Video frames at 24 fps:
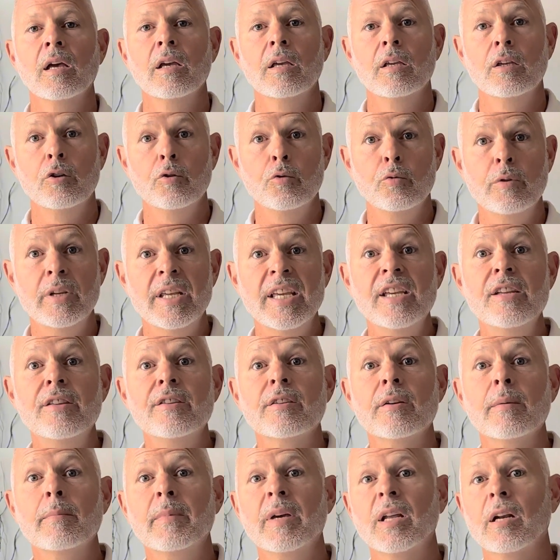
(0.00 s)
You need
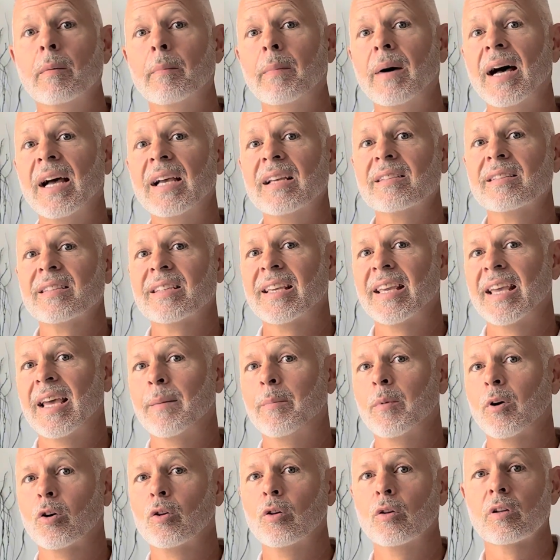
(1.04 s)
to minimize
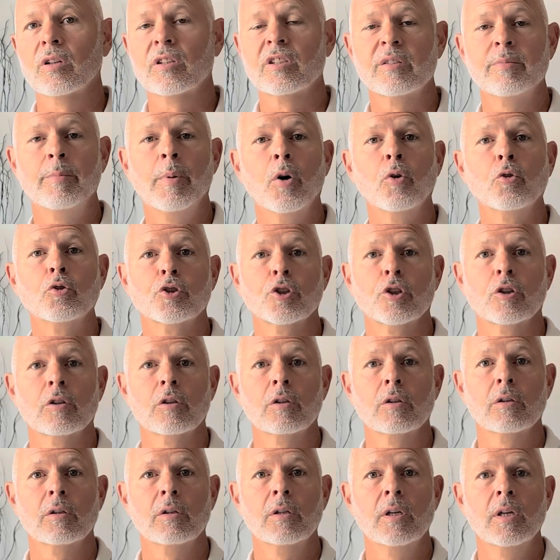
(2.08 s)
chemical exposure.
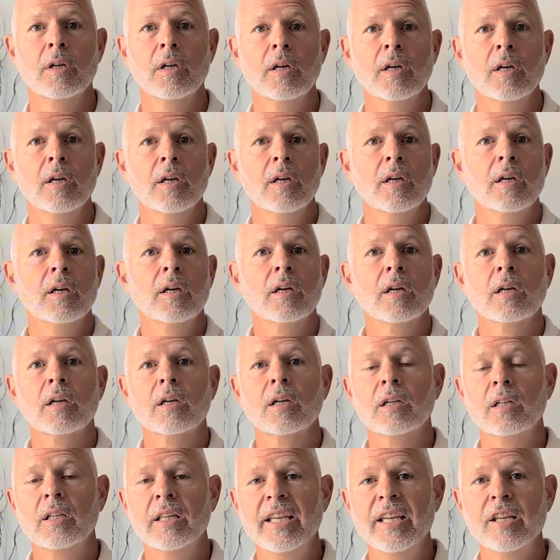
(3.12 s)

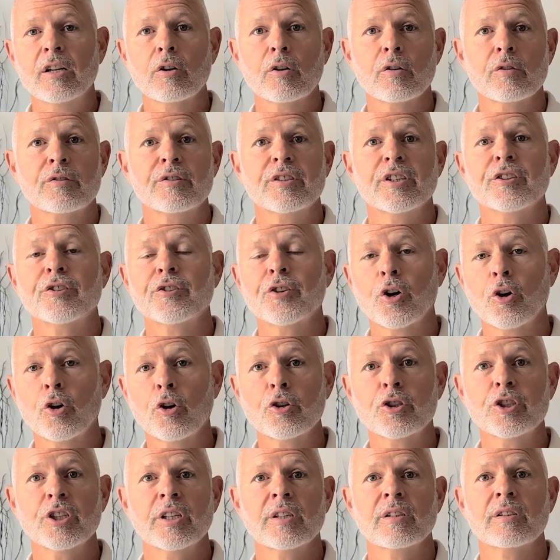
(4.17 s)
Cleaners,
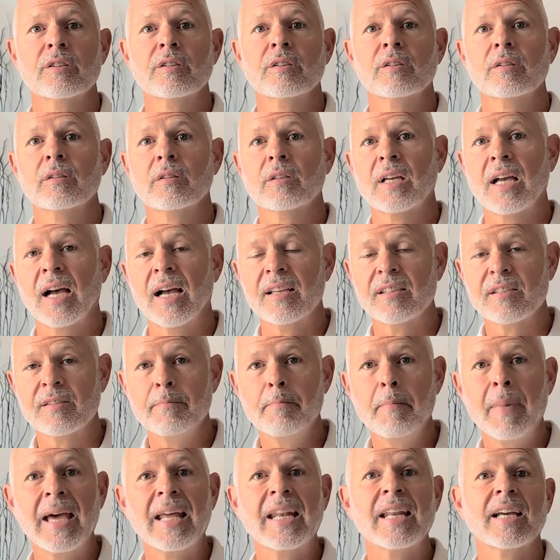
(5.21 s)
detergents,
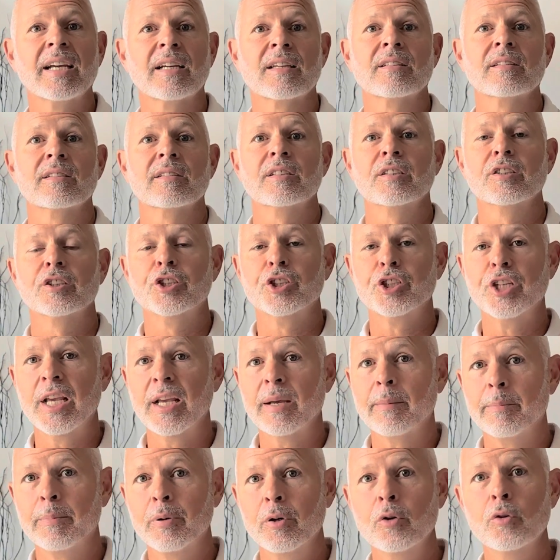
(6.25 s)
cosmetics,
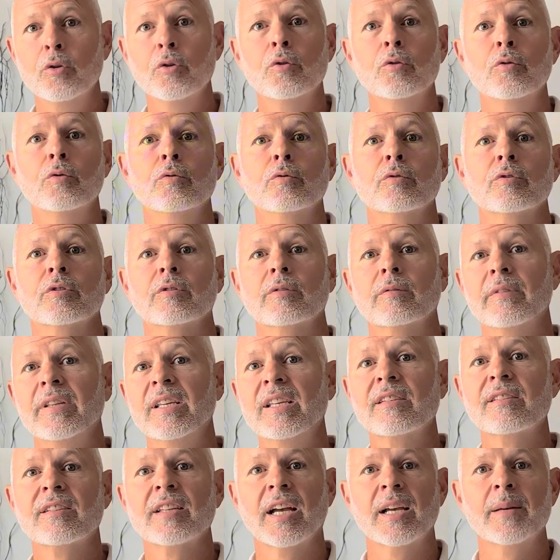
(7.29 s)
shampoos,
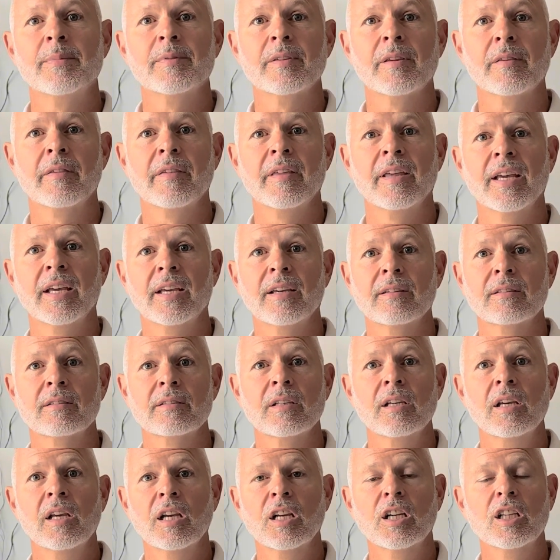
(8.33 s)
these types of
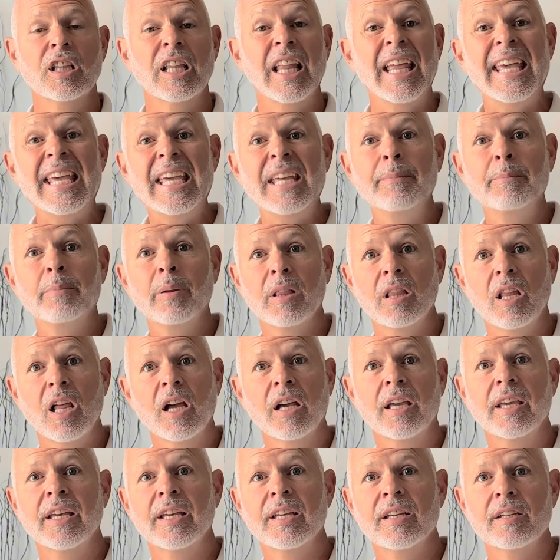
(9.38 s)
things Glade
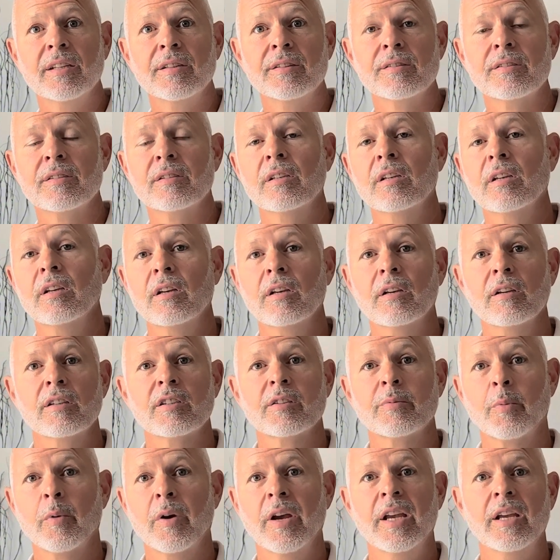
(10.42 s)
plugins,
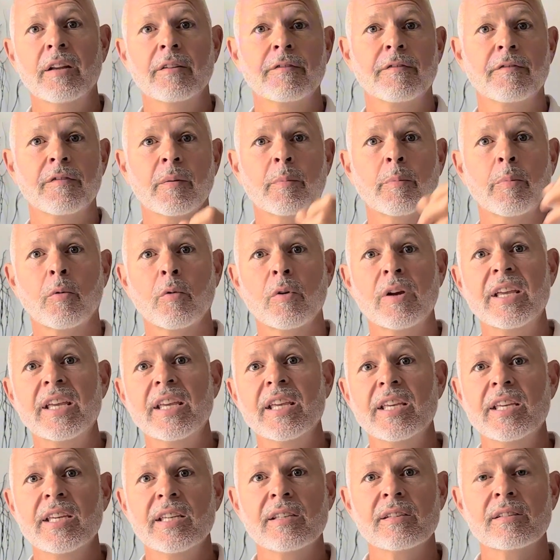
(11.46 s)
spraying
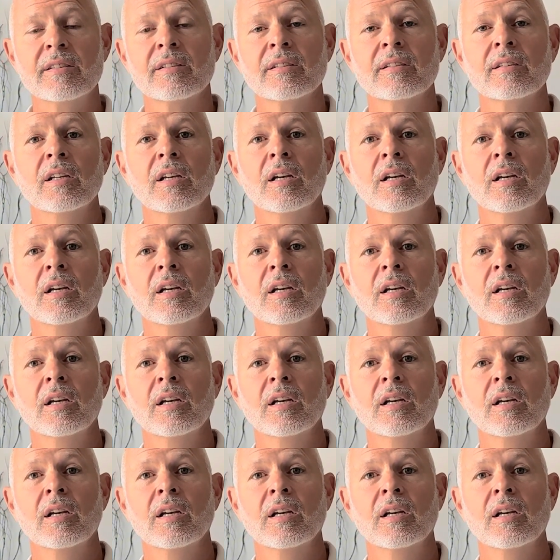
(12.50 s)
Febreze,